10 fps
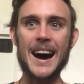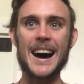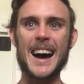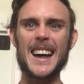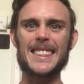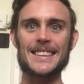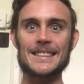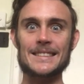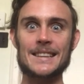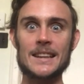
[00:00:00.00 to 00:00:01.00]
are at the
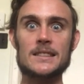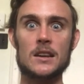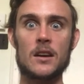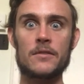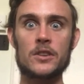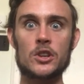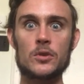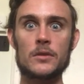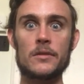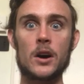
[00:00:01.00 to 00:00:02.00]
center of the
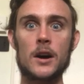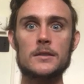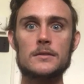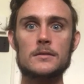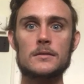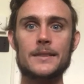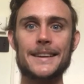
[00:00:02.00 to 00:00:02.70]
universe,